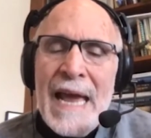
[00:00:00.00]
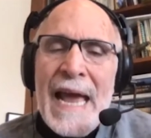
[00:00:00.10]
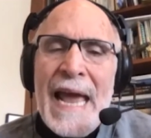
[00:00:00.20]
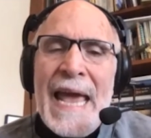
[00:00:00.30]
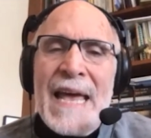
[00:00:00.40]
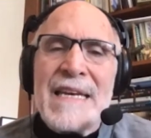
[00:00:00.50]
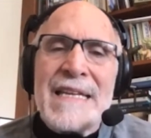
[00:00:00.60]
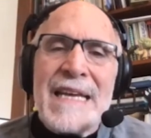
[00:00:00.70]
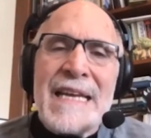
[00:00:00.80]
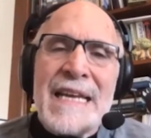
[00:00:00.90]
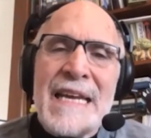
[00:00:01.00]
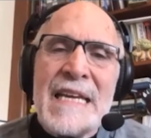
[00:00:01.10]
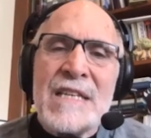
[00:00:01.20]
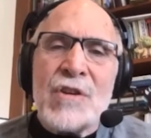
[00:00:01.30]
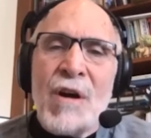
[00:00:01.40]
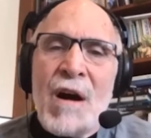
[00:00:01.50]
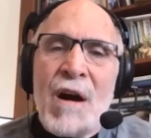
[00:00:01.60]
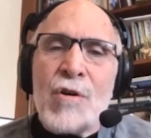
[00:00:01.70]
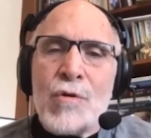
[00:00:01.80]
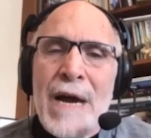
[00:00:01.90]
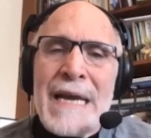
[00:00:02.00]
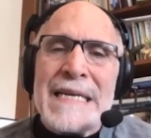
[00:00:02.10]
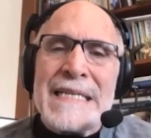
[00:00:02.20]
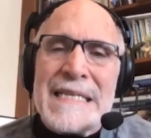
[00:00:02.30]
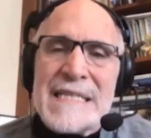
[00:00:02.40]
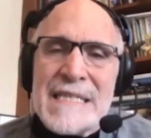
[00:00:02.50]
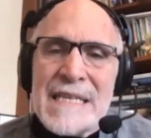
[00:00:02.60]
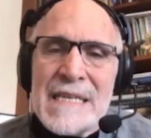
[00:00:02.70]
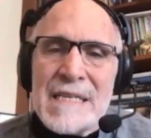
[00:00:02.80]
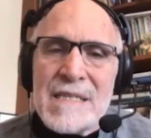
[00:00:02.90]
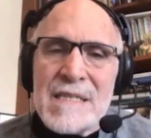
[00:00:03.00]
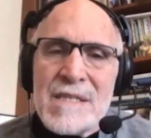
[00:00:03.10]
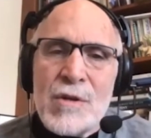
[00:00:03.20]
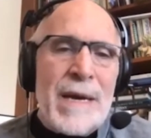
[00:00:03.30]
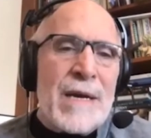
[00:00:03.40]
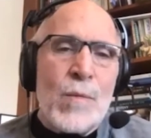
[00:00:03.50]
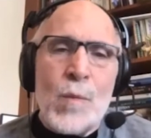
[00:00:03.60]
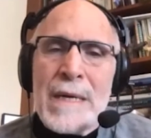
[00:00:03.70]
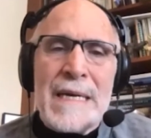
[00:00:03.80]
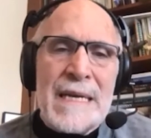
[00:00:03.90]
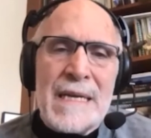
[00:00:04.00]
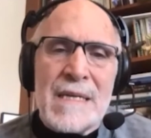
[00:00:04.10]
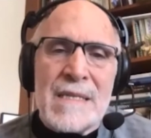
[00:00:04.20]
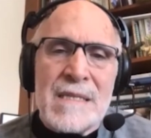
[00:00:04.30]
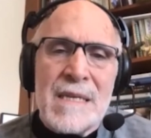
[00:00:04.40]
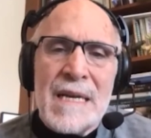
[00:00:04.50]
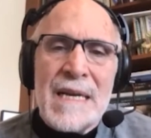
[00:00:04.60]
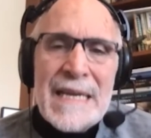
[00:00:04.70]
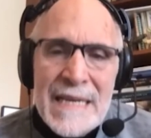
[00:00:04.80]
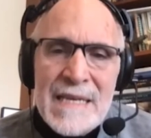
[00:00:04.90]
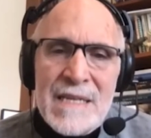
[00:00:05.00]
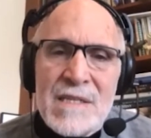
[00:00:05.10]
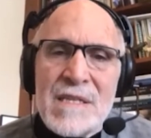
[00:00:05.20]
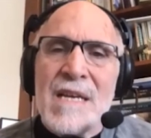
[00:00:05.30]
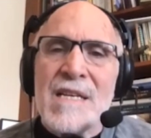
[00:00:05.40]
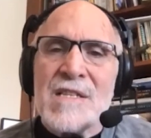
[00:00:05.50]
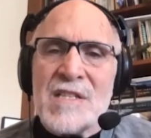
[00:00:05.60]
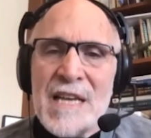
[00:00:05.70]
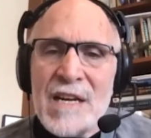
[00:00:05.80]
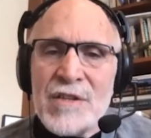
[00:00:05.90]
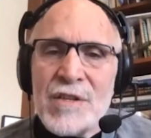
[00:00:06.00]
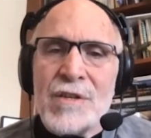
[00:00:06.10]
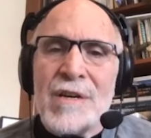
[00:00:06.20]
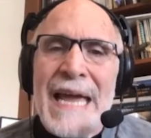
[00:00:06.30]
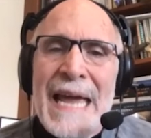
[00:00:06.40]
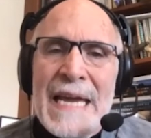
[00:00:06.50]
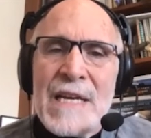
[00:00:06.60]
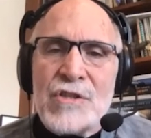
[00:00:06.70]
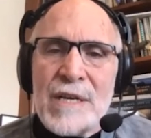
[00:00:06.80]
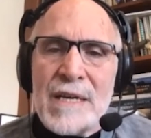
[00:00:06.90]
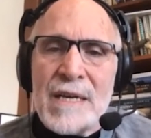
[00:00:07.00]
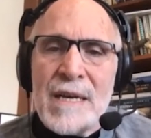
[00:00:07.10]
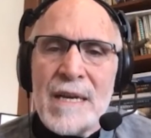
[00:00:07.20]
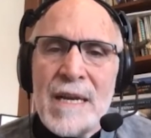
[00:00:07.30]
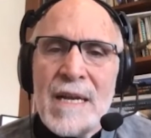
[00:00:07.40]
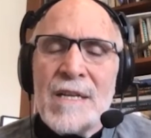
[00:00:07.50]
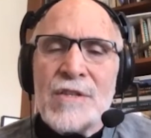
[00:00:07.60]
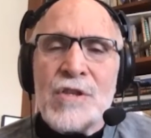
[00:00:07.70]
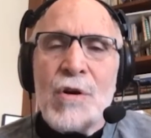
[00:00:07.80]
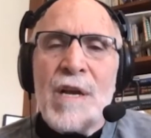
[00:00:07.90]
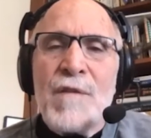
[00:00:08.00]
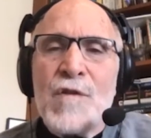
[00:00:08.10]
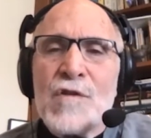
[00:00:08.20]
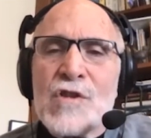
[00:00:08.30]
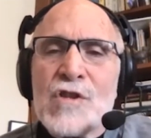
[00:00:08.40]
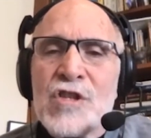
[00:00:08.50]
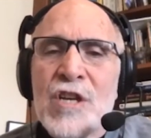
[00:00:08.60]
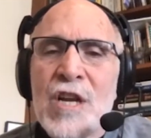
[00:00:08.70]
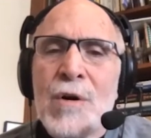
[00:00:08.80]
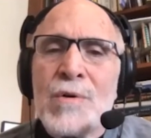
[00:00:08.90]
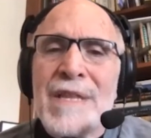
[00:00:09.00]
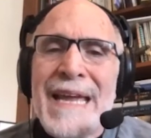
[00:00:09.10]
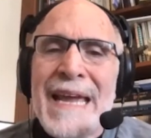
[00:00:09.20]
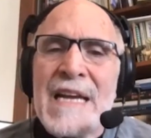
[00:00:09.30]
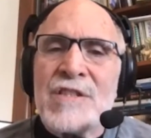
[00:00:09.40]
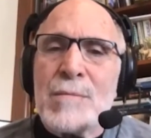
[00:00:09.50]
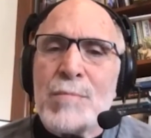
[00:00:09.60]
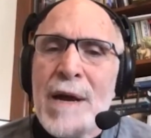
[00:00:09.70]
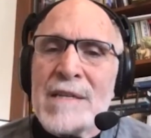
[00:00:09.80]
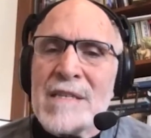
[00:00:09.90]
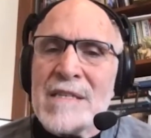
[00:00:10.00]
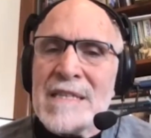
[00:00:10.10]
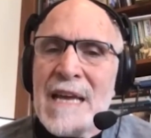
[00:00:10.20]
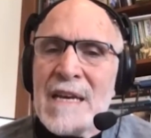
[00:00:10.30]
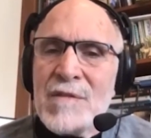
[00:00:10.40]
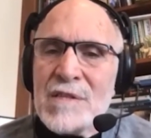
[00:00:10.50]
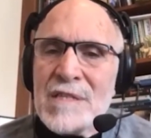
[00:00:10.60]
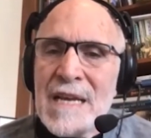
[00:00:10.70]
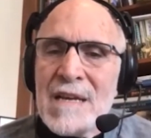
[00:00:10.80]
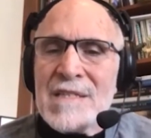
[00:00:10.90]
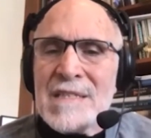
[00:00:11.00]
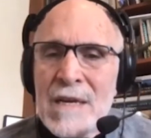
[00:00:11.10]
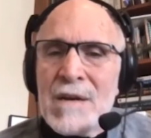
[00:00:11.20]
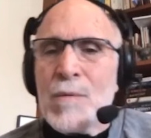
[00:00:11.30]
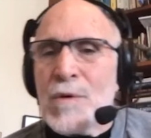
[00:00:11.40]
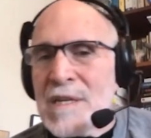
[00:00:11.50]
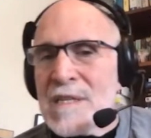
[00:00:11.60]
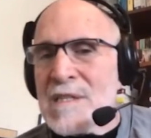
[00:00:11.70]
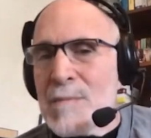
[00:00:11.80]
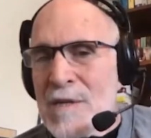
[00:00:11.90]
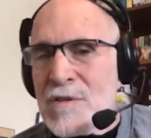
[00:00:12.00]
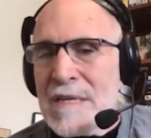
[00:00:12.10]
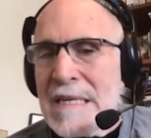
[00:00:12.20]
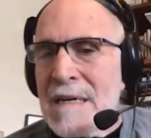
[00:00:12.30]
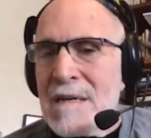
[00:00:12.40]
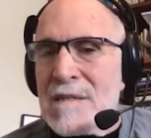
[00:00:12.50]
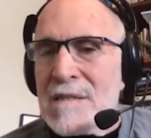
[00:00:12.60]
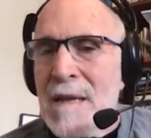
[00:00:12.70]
And the key to all chronic disease, no matter what it is cellular aging. So if you slow the aging process down of your cells, not only will you get some extra years,